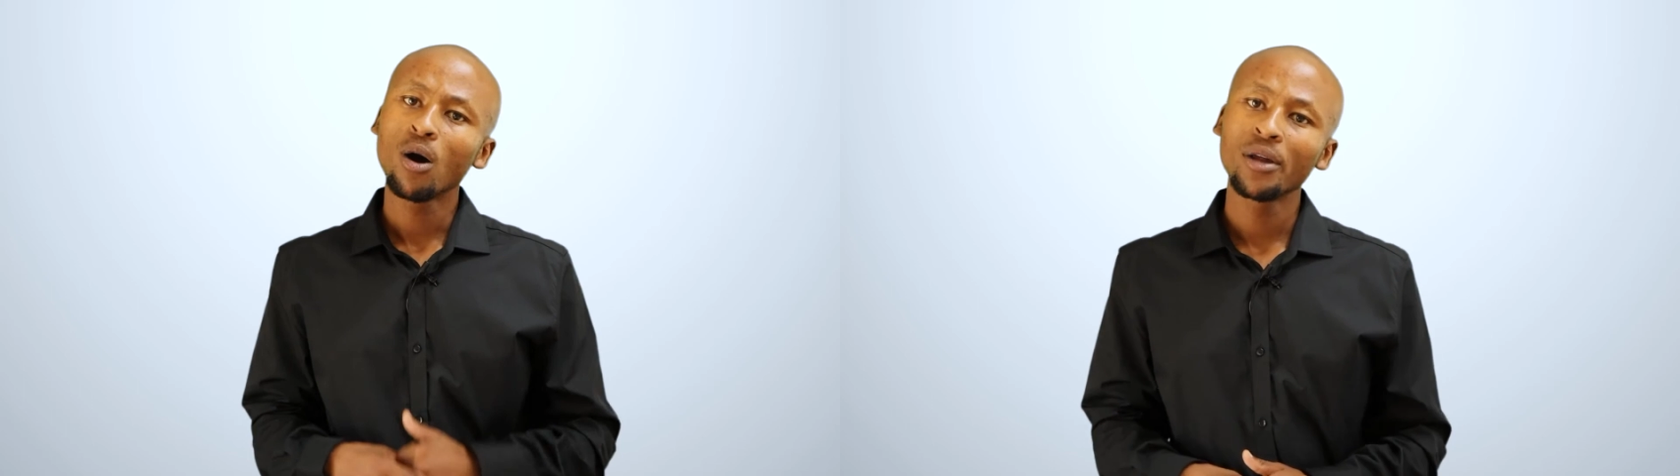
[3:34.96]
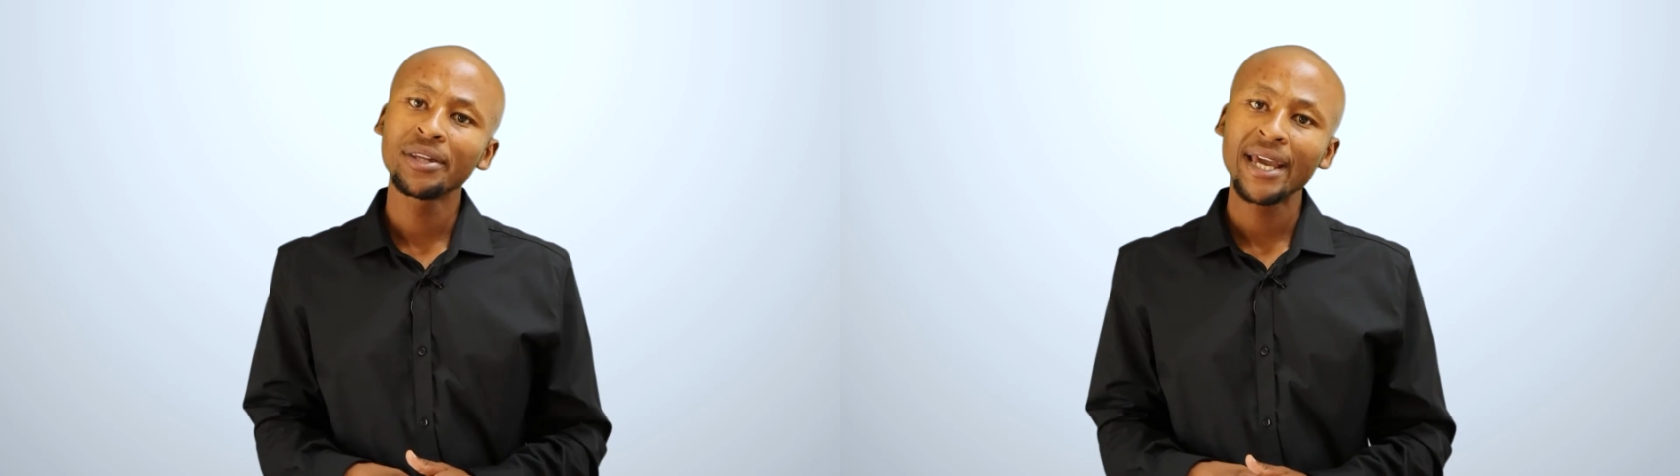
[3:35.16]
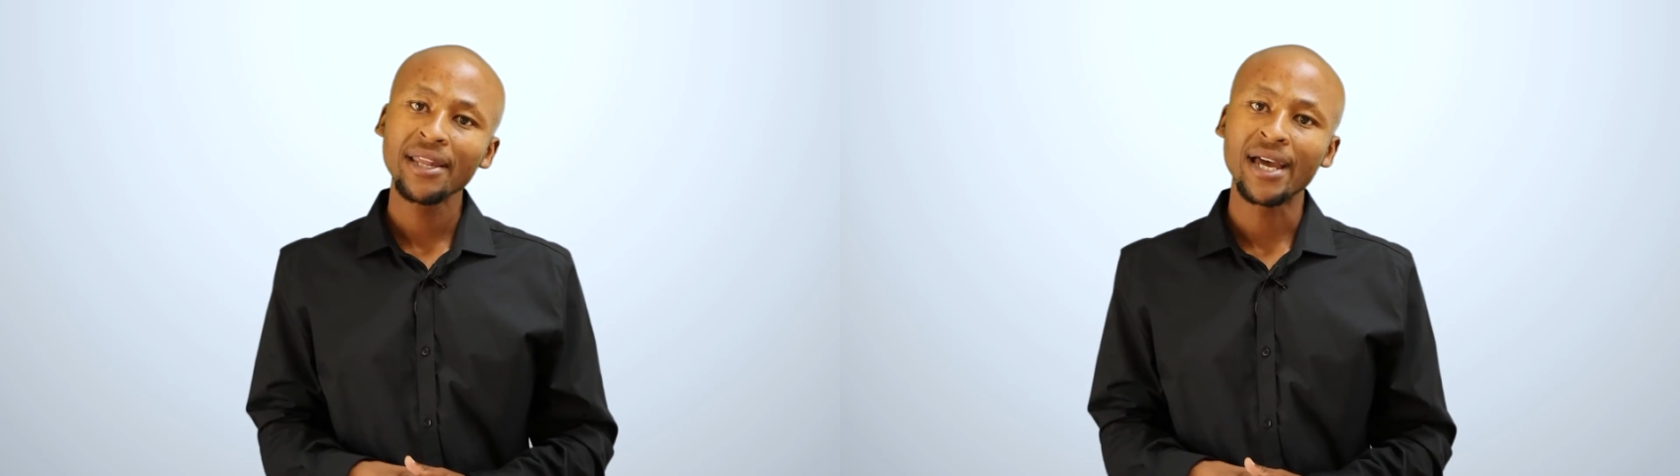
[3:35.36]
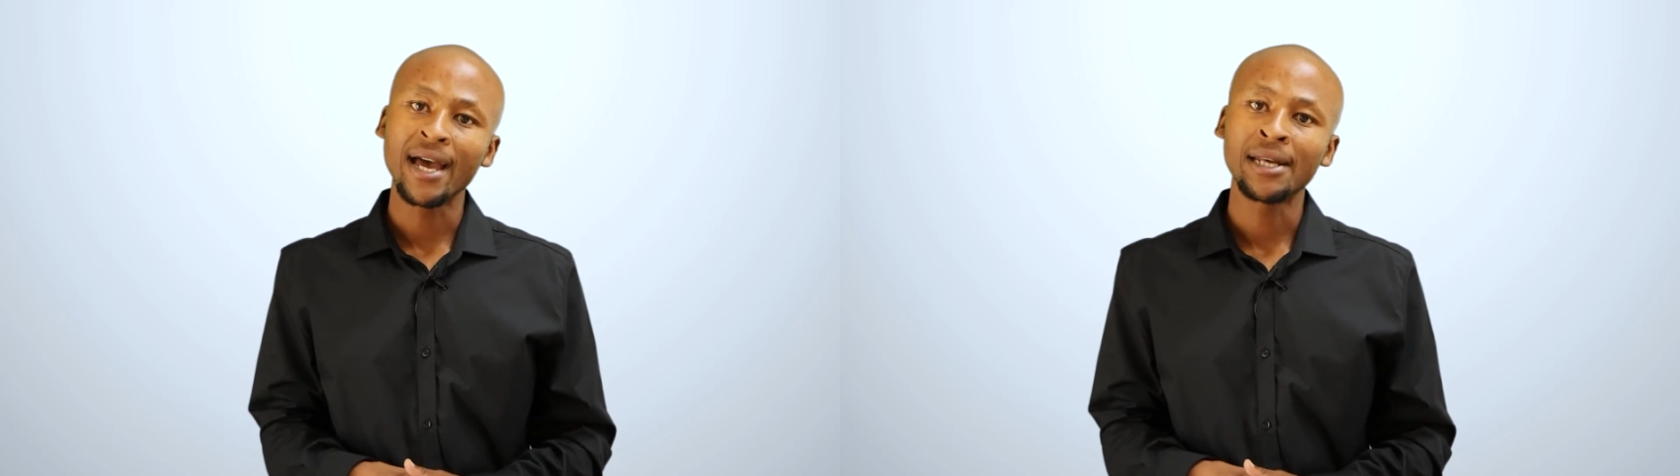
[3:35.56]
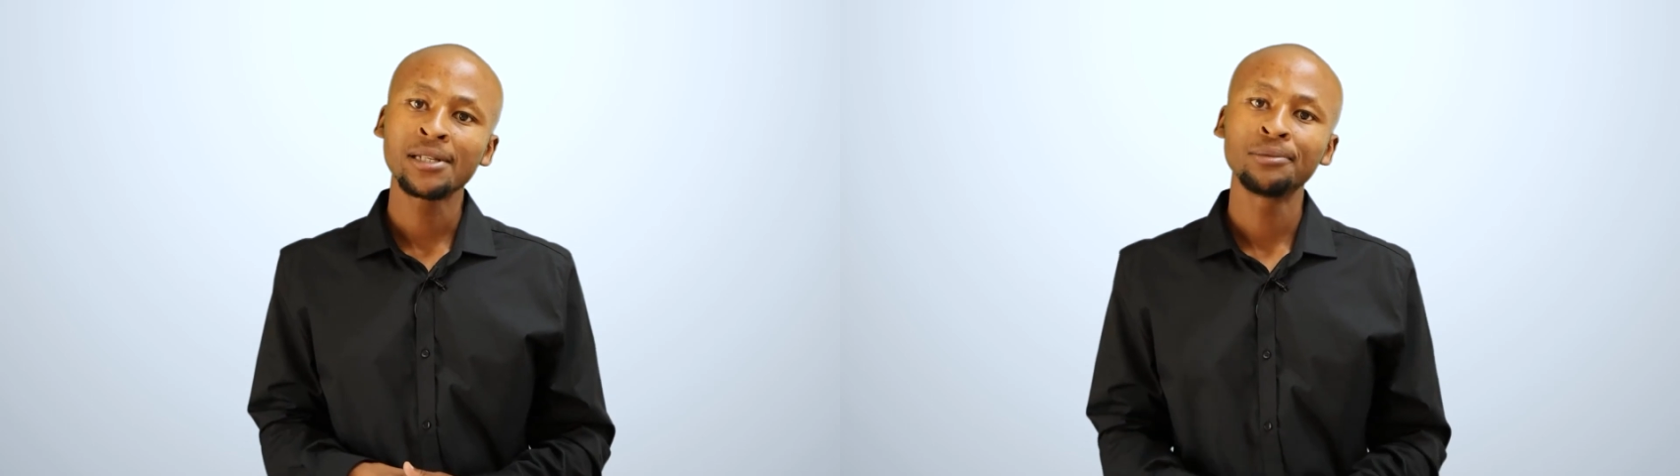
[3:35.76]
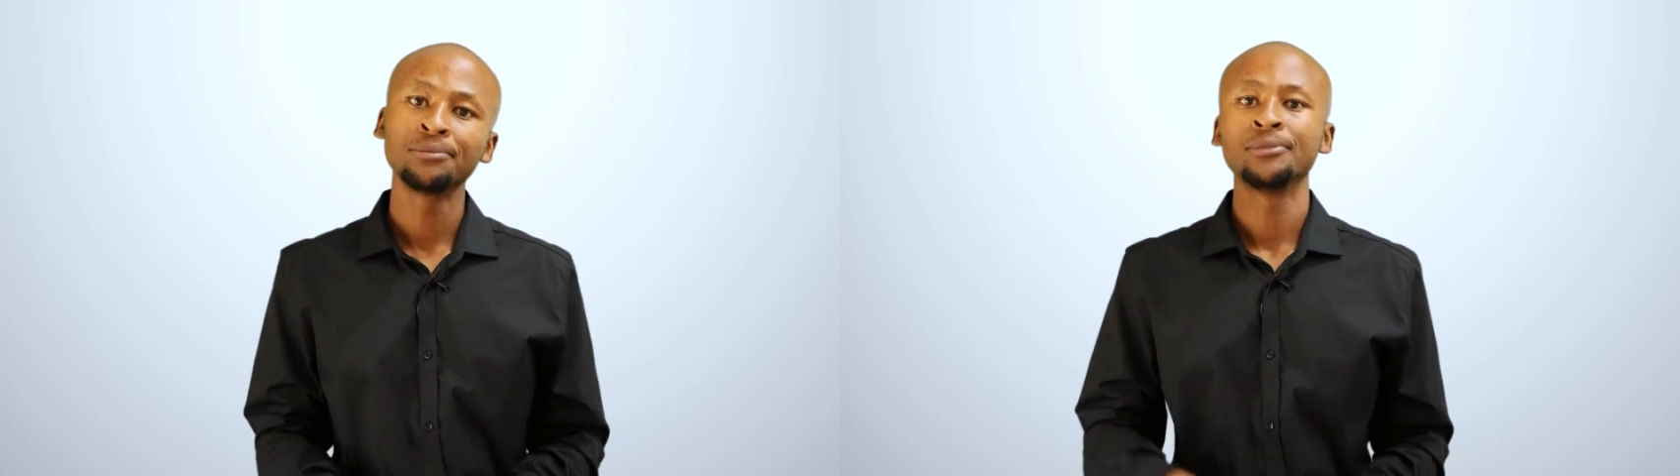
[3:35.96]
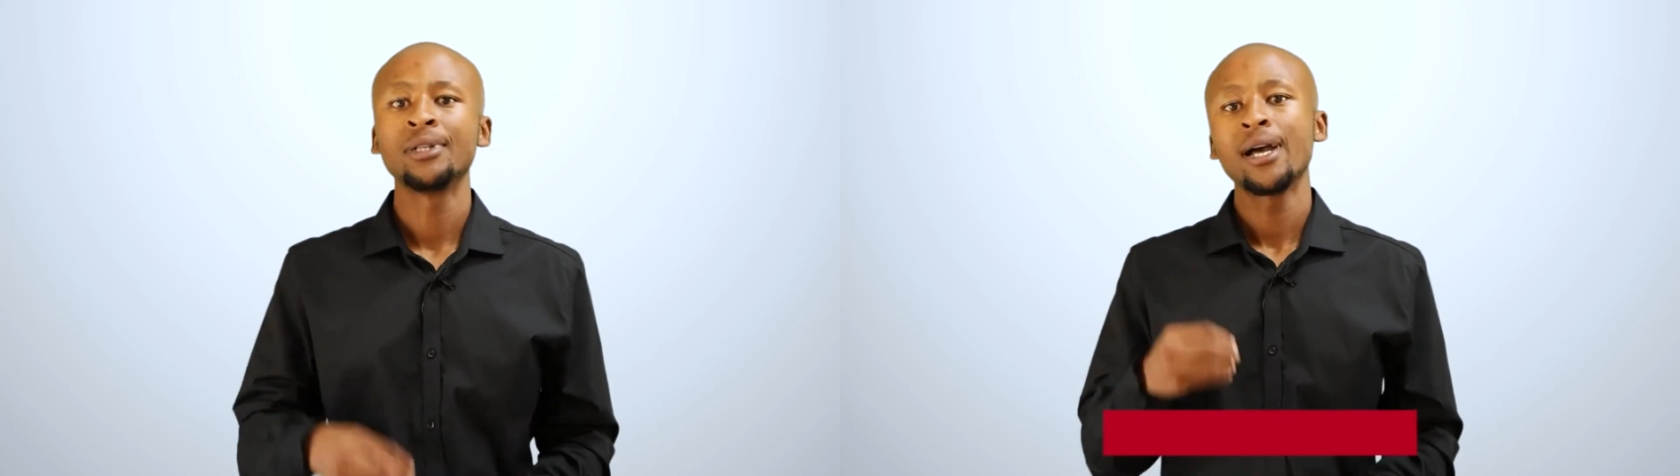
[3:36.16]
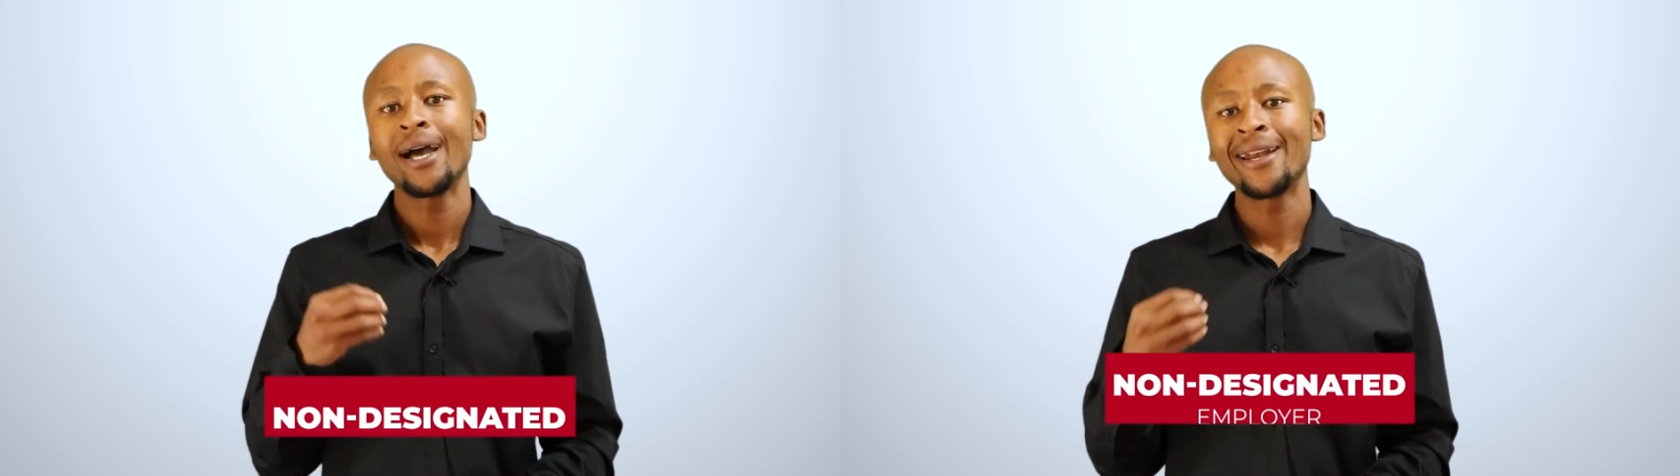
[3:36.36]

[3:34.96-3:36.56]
On the other hand, a